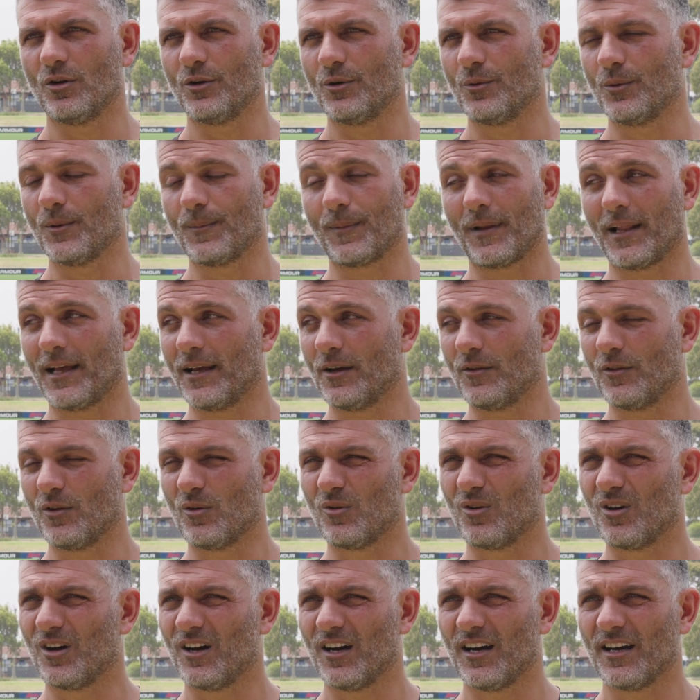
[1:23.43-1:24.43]
who we play on the
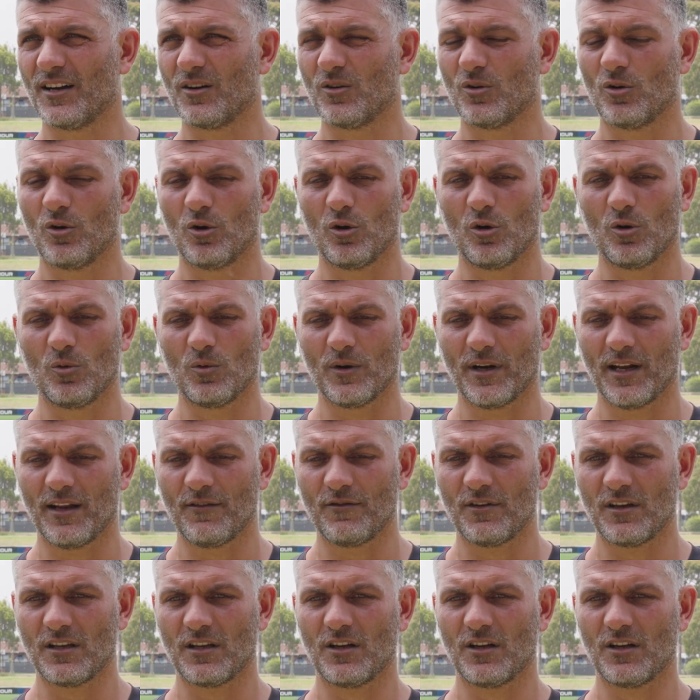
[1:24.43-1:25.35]
right or whatever,